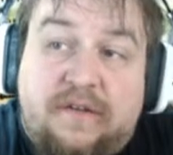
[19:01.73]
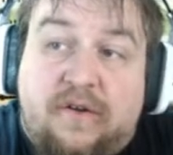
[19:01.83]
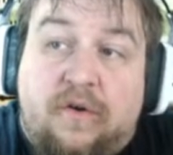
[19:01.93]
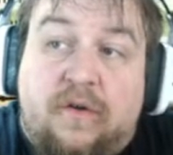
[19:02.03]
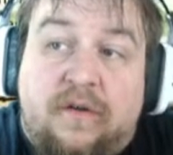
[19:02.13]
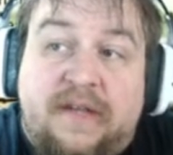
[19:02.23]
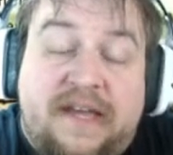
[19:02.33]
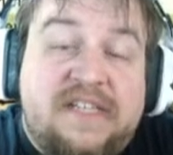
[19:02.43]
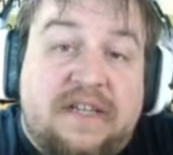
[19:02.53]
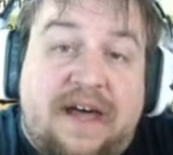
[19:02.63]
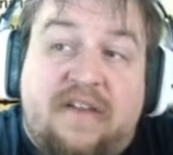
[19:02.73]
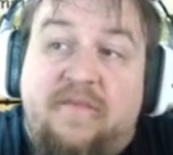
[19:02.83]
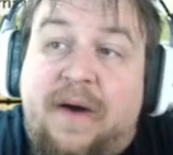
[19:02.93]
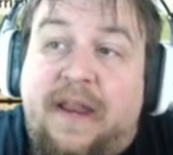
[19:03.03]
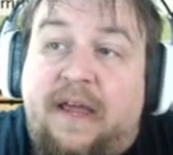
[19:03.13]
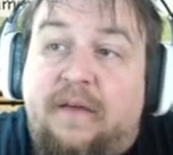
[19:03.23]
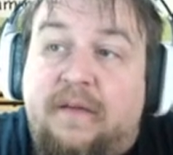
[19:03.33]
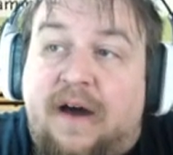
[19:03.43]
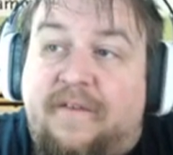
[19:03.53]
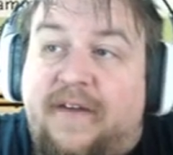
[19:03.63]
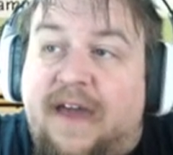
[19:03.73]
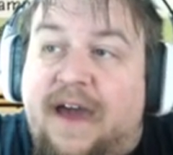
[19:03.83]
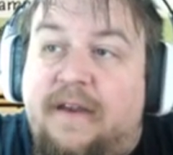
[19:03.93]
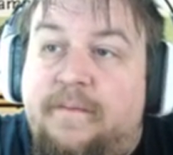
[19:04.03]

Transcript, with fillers: gold is a lot of money, Coffee Cat.